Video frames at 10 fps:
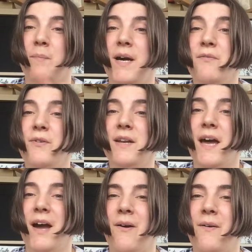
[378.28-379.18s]
Bye for
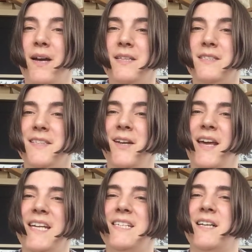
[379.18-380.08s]
now, and see
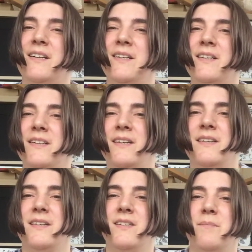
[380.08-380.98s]
you later.
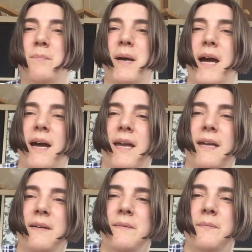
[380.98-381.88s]
Bye.